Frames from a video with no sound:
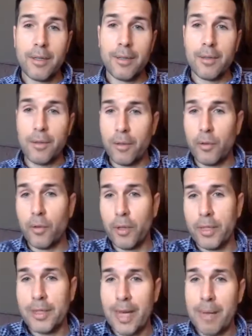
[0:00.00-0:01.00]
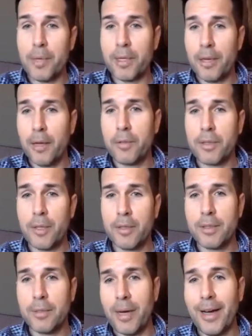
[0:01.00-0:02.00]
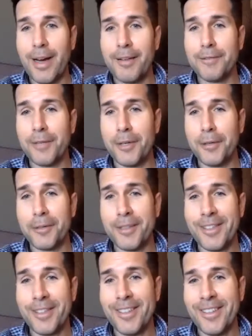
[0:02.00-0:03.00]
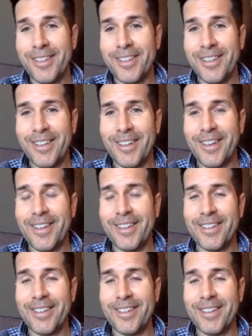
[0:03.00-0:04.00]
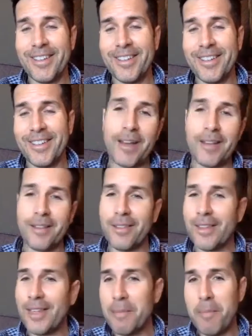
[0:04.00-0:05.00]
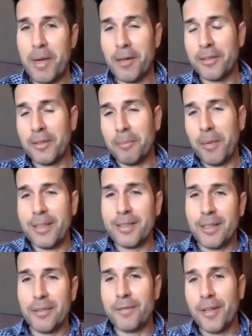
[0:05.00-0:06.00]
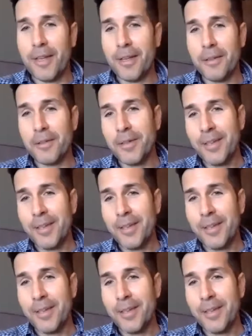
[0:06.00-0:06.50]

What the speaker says: literally typing notes onto my iPhone uh, to try to email to myself later.